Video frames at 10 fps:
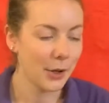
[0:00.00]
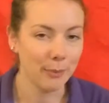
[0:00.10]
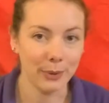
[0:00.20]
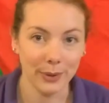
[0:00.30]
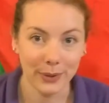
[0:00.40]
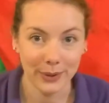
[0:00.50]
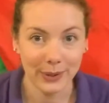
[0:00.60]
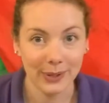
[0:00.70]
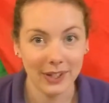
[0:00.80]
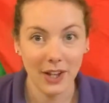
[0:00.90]

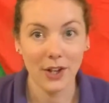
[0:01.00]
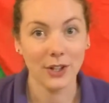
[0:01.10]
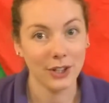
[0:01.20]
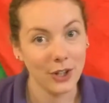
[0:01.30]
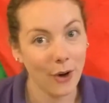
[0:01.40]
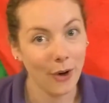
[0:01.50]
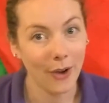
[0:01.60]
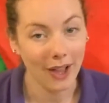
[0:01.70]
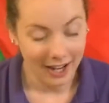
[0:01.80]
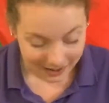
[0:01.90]
Put
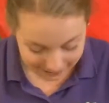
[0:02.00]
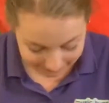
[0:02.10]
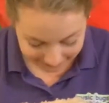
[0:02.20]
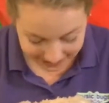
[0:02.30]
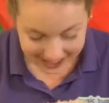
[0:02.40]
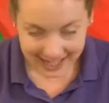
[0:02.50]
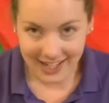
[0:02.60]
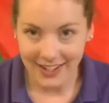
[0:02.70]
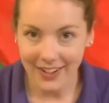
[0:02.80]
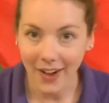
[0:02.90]
your
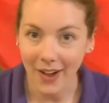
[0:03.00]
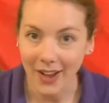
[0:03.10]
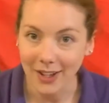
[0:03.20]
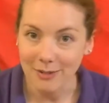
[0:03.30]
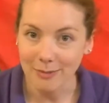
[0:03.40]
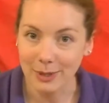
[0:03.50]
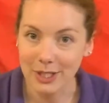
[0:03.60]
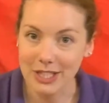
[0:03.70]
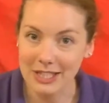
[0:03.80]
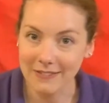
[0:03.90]
finger on,
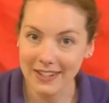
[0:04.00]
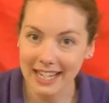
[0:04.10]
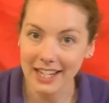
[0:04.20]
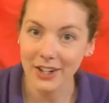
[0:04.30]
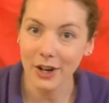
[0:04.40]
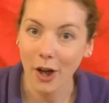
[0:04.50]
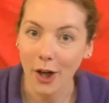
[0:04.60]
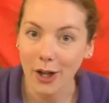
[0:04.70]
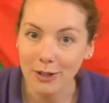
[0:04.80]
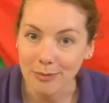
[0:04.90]
put your finger on,